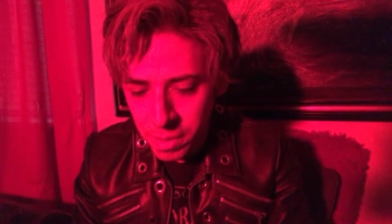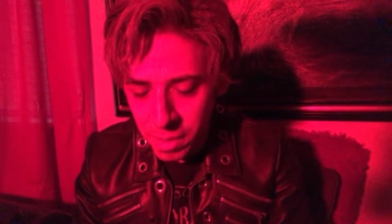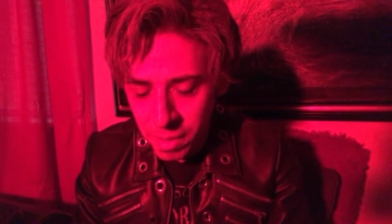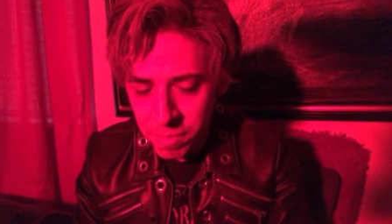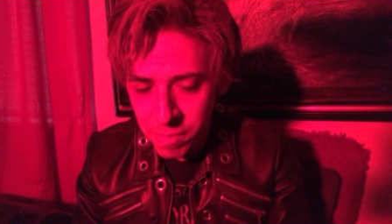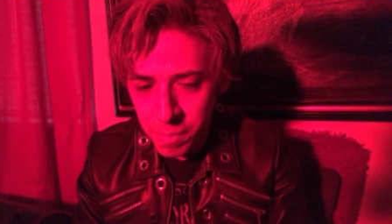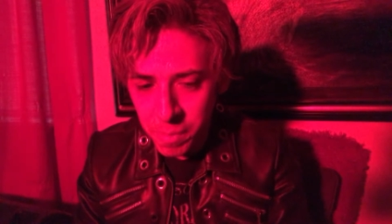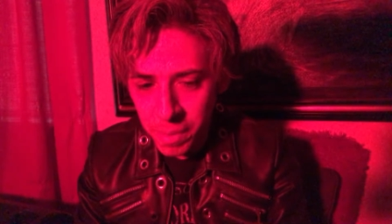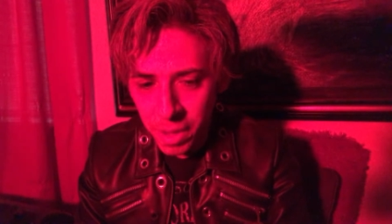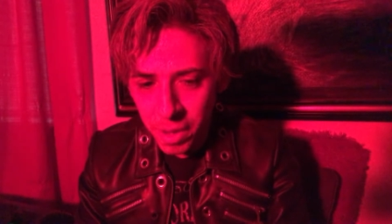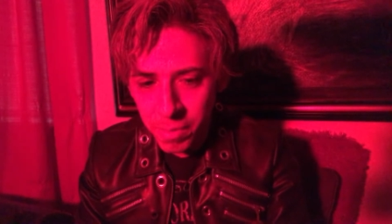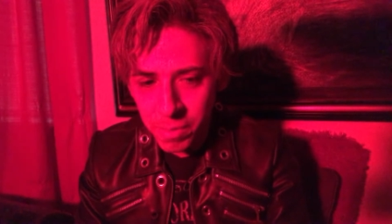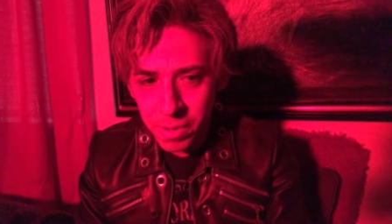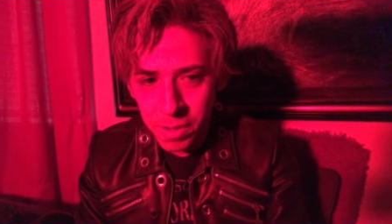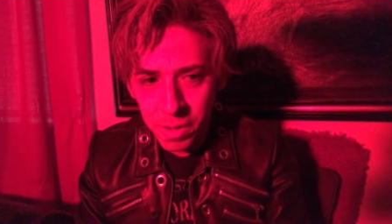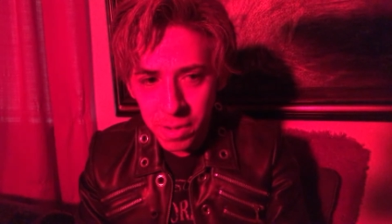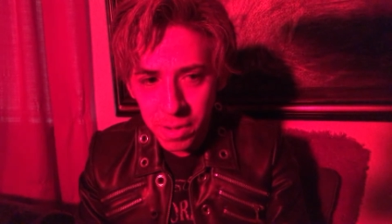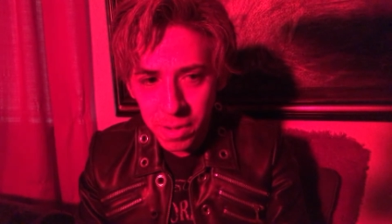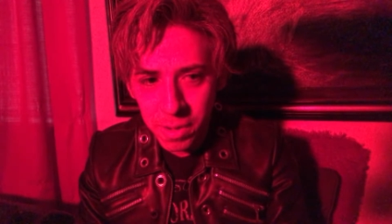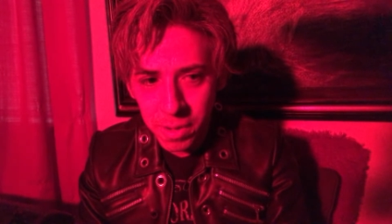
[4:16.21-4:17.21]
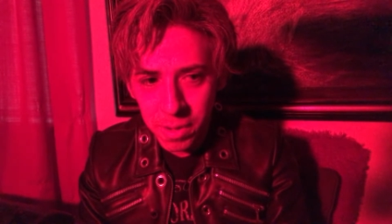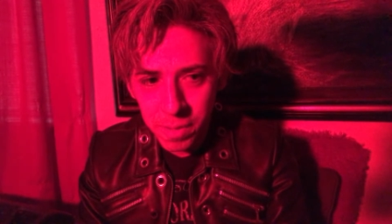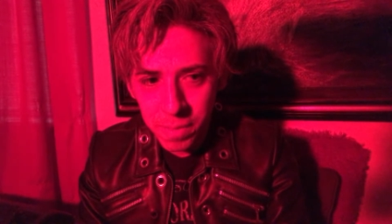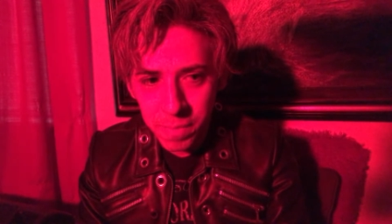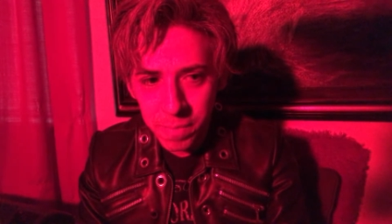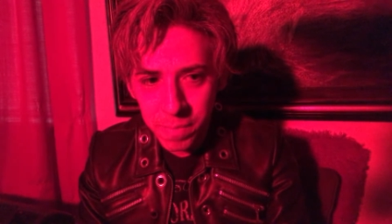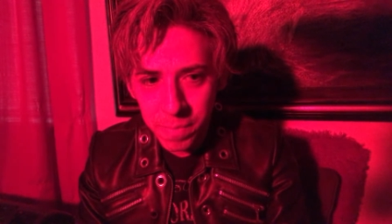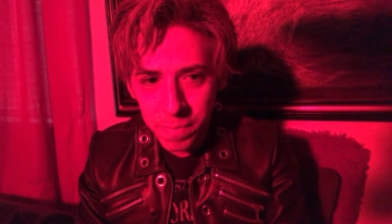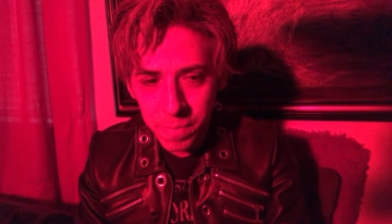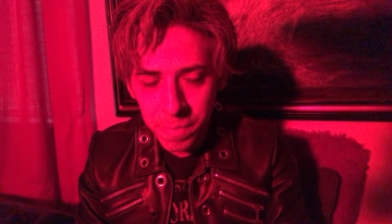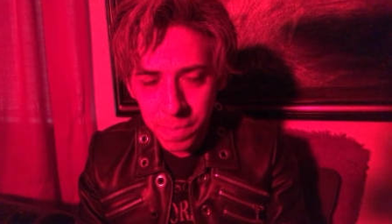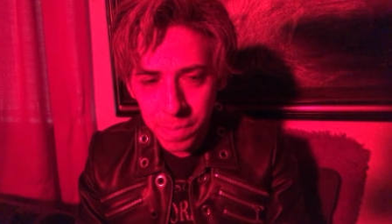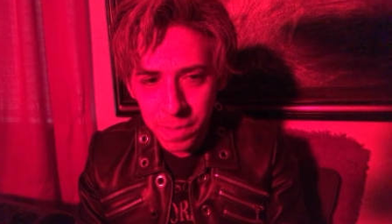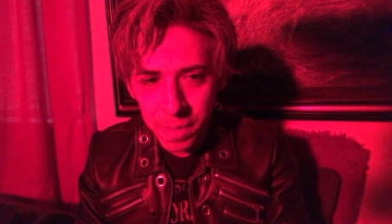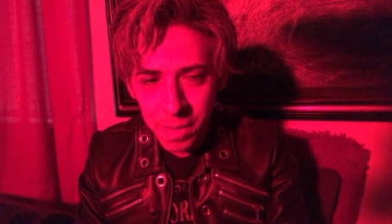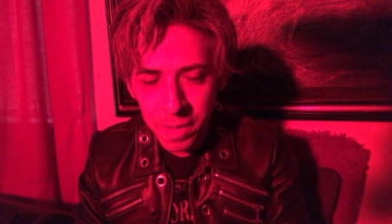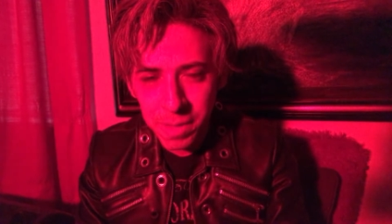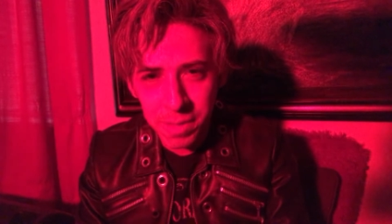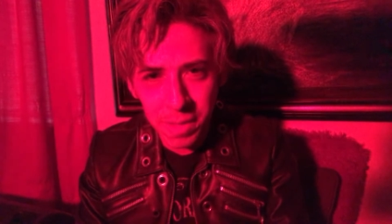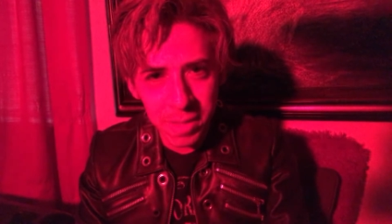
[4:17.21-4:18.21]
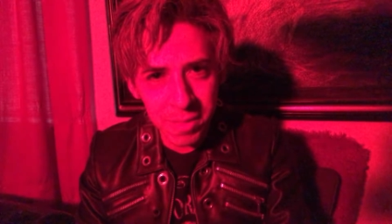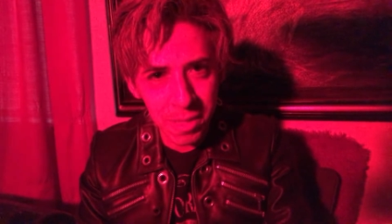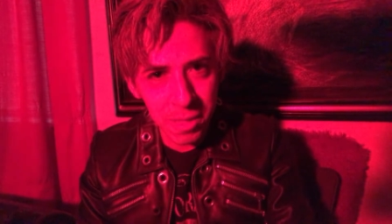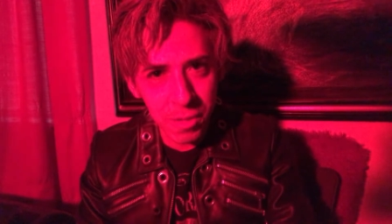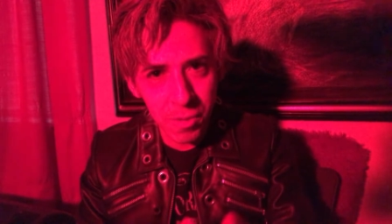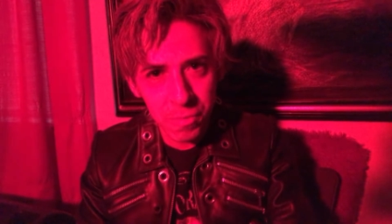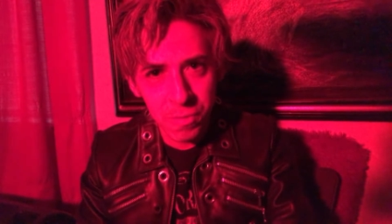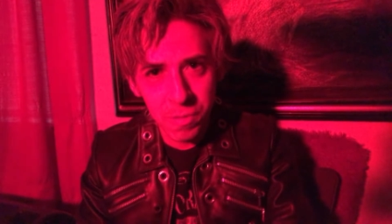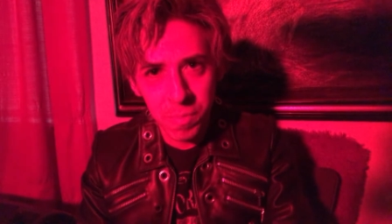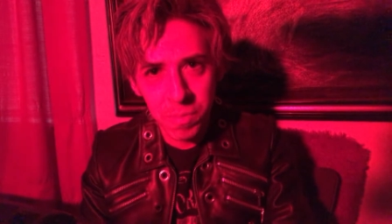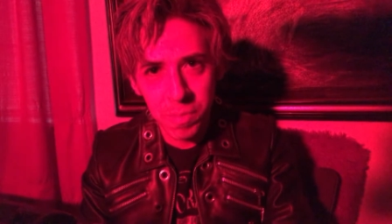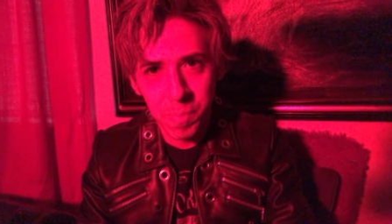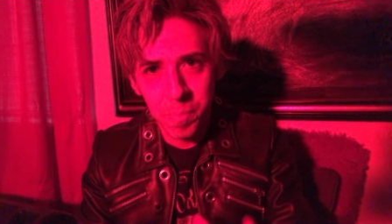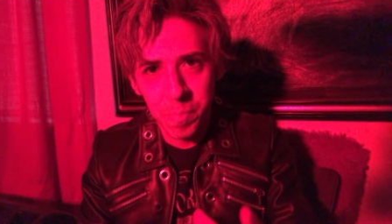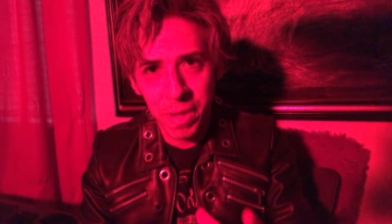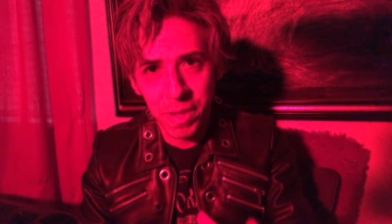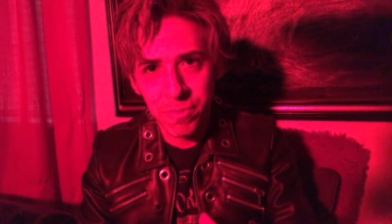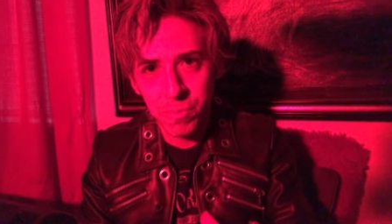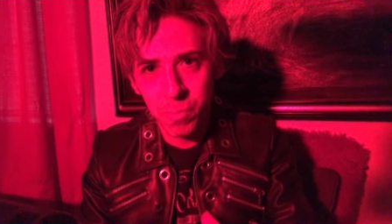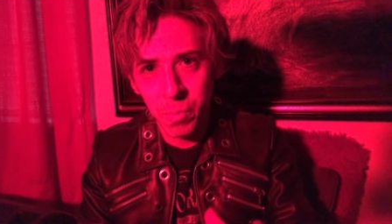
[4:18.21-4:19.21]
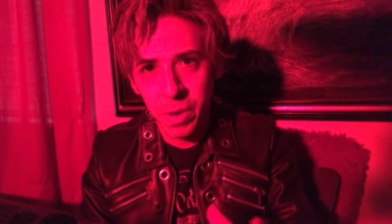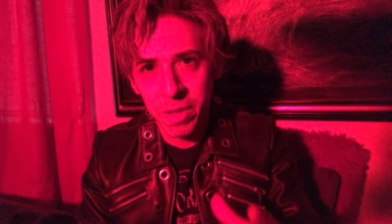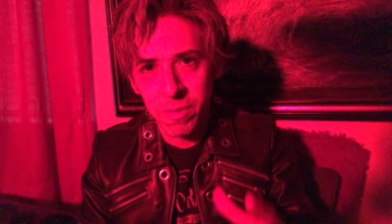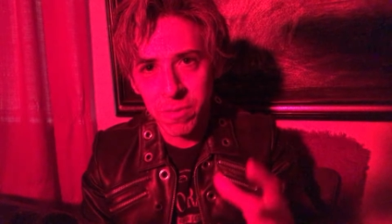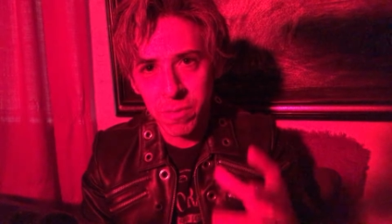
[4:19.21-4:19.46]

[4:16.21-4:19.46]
It's about uh, because I think YouTube is the best way